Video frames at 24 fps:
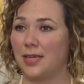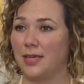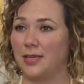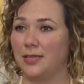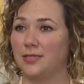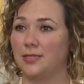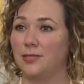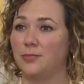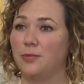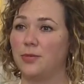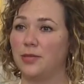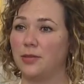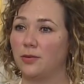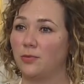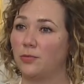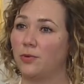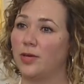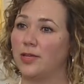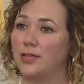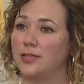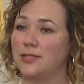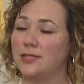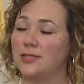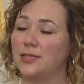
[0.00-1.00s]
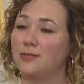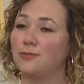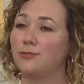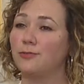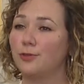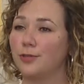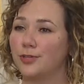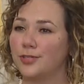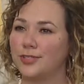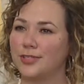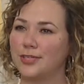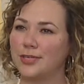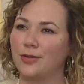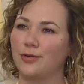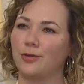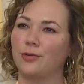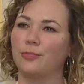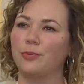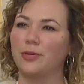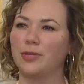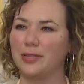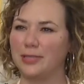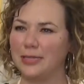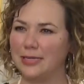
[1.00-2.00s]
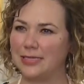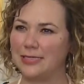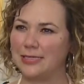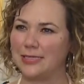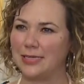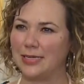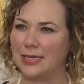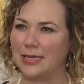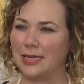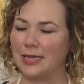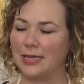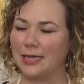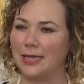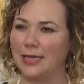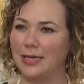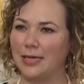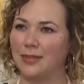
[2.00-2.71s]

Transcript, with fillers: to be the ones enforcing or policing